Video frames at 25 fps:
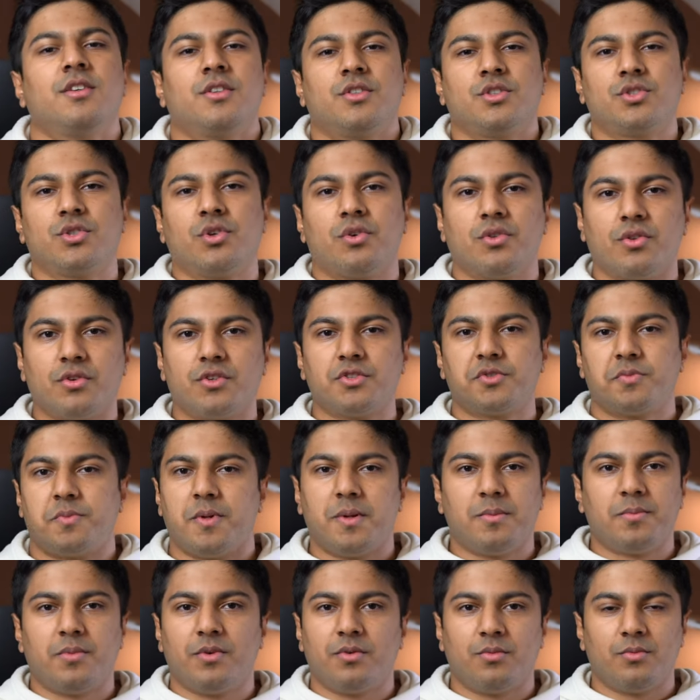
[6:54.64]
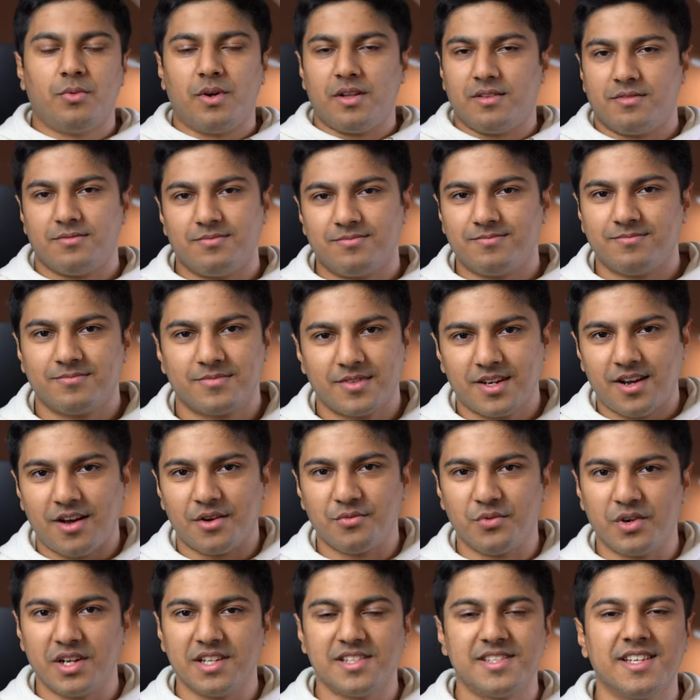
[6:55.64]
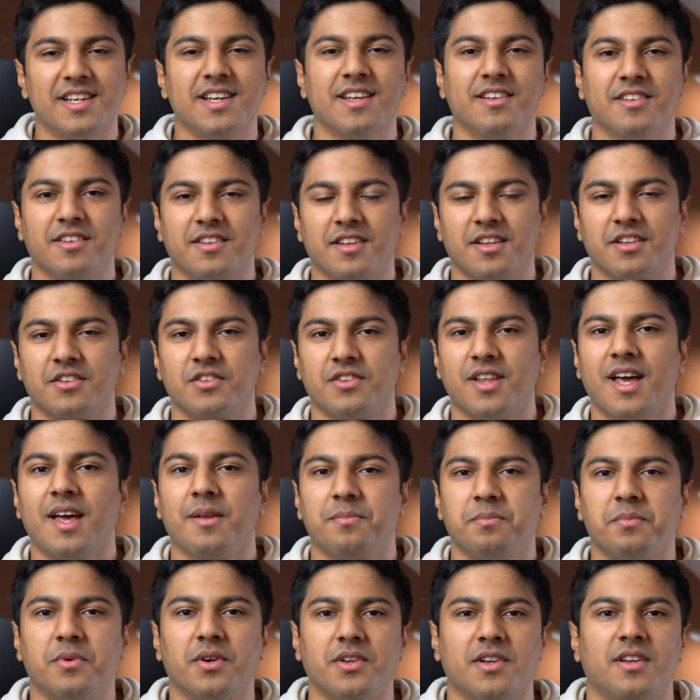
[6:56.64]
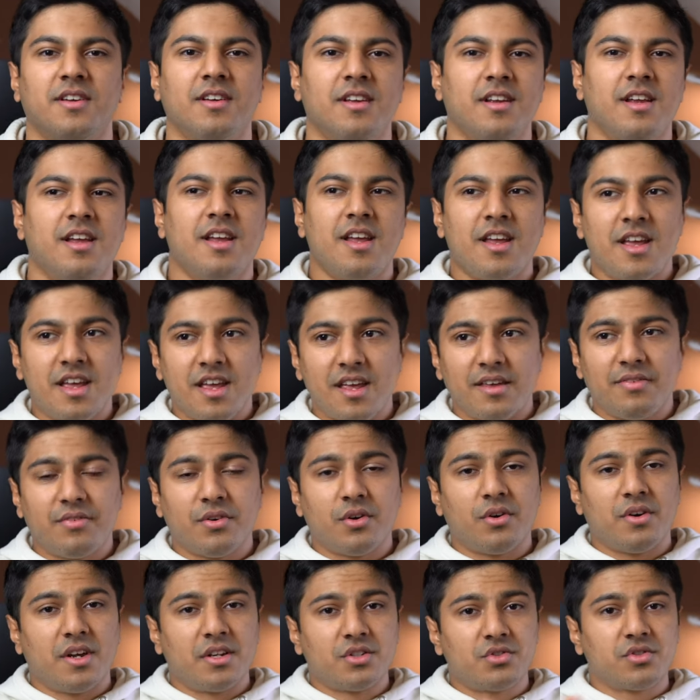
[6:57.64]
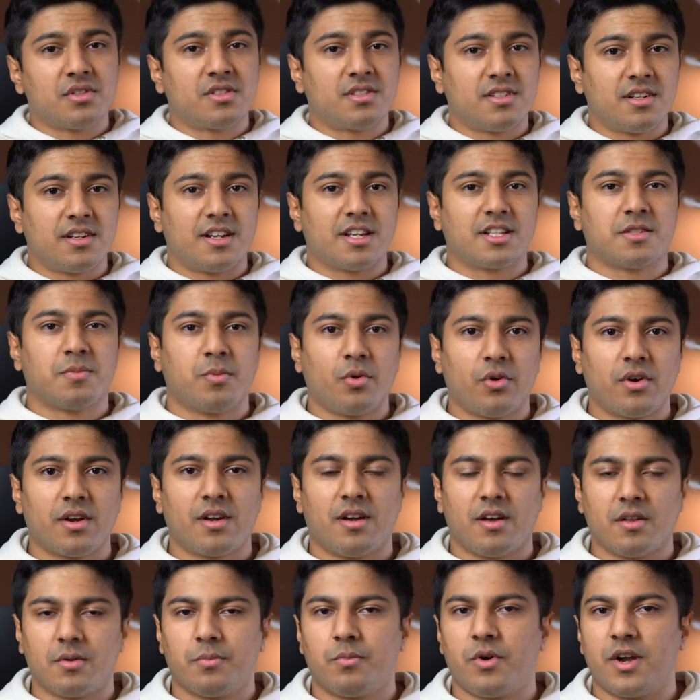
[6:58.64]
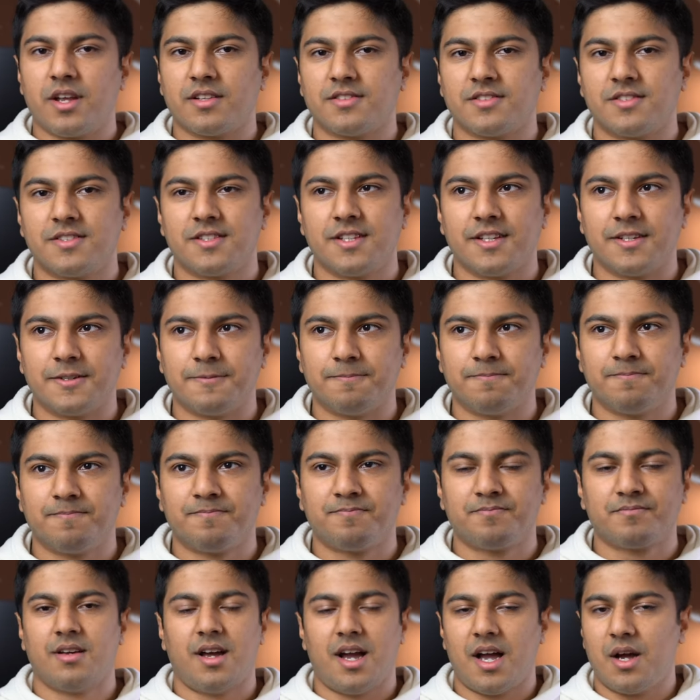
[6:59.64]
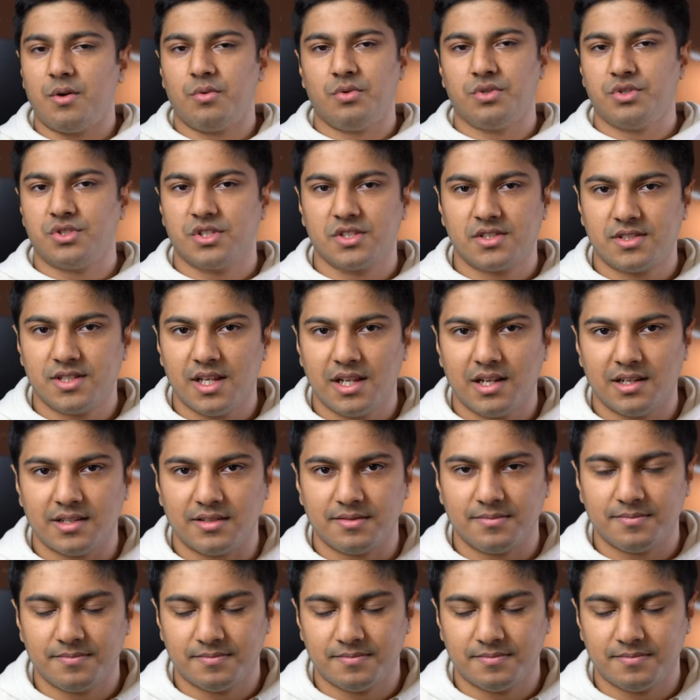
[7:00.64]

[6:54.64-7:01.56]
sure, those people, well, can't really say anything to that. But if you're interested in exploring other brands, then I would just sell it.